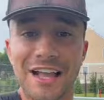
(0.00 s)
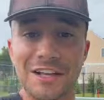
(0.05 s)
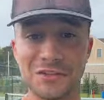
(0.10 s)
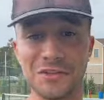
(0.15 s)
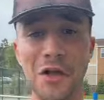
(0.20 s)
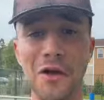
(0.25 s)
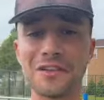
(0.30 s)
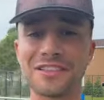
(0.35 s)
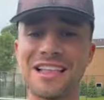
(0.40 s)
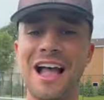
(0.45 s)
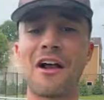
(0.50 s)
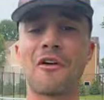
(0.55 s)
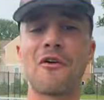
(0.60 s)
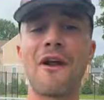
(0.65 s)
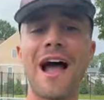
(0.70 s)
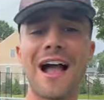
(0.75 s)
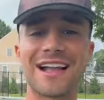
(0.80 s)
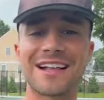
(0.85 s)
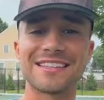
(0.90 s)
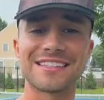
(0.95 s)
science. No, it's not
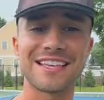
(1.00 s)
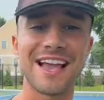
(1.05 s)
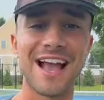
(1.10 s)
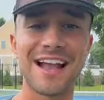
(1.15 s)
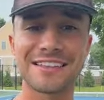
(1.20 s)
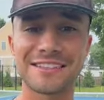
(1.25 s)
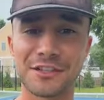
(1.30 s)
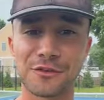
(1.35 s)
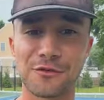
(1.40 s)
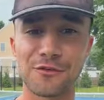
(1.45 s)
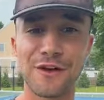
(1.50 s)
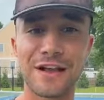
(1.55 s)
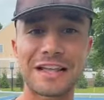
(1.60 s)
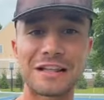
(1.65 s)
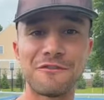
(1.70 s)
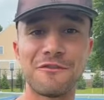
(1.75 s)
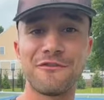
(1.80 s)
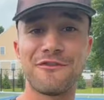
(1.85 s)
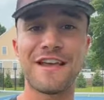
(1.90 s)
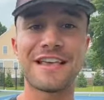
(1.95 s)
rocket science. It's
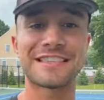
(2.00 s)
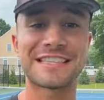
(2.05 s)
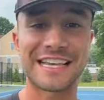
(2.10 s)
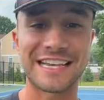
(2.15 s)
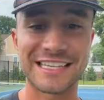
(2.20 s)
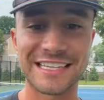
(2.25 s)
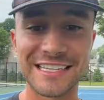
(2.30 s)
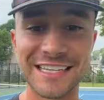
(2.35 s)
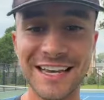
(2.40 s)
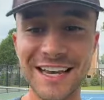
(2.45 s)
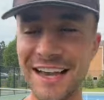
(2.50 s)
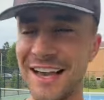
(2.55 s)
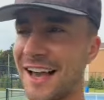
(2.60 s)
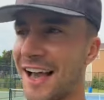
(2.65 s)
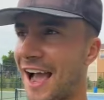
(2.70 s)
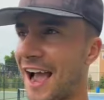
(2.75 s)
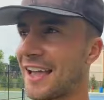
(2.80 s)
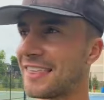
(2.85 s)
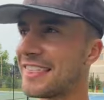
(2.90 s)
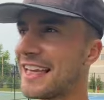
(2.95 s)
freaking physics.
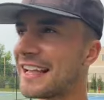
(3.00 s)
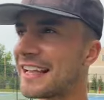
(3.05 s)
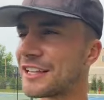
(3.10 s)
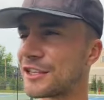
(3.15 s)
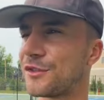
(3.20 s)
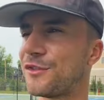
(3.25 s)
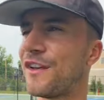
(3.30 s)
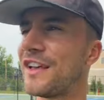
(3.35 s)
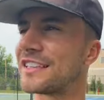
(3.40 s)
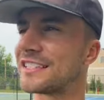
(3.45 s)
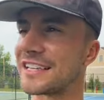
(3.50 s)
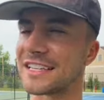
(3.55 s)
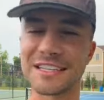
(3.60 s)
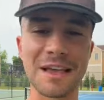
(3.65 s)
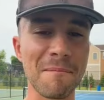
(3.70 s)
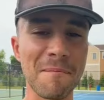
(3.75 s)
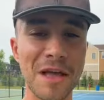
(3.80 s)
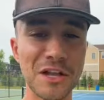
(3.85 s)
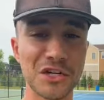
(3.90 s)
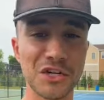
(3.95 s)
I think it's
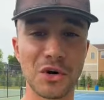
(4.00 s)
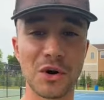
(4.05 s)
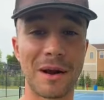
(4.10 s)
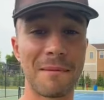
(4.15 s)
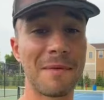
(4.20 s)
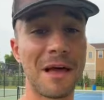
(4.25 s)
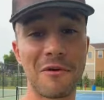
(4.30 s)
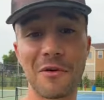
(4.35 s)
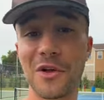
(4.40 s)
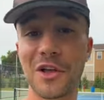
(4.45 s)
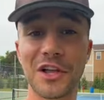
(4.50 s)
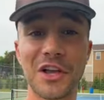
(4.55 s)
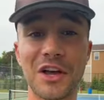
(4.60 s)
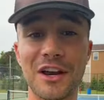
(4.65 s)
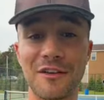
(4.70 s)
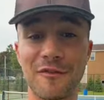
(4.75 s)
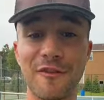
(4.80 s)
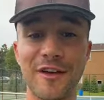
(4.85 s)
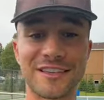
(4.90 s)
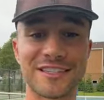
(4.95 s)
physics. I'm not sure. I'm not really
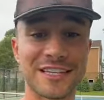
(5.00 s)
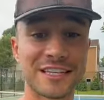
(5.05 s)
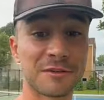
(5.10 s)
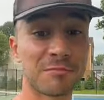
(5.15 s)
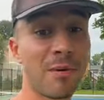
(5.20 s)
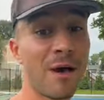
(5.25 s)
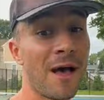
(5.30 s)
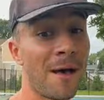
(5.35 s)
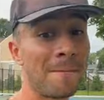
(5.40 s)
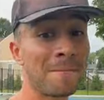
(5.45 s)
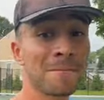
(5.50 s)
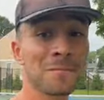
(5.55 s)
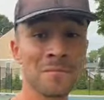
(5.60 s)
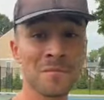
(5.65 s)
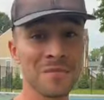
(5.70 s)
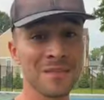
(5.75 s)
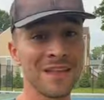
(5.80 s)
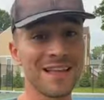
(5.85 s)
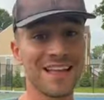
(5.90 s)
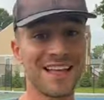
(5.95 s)
good at physics, but
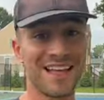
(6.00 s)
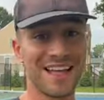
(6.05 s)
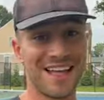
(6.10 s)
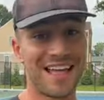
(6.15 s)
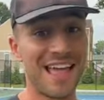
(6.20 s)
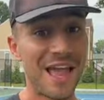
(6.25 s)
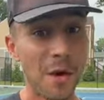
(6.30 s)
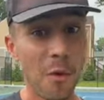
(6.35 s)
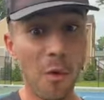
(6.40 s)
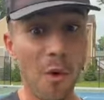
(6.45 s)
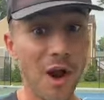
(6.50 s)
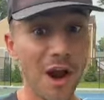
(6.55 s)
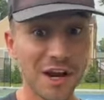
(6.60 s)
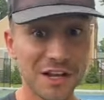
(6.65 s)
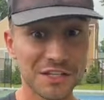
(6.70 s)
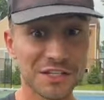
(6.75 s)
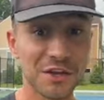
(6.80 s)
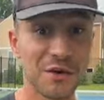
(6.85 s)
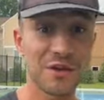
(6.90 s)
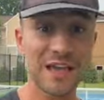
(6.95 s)
it
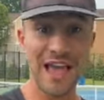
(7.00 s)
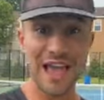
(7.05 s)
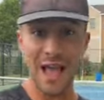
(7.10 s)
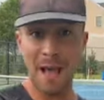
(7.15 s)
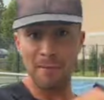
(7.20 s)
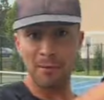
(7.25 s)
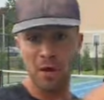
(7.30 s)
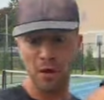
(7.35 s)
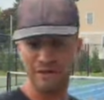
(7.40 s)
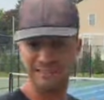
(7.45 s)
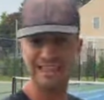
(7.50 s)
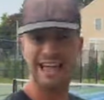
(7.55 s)
works, okay? I'm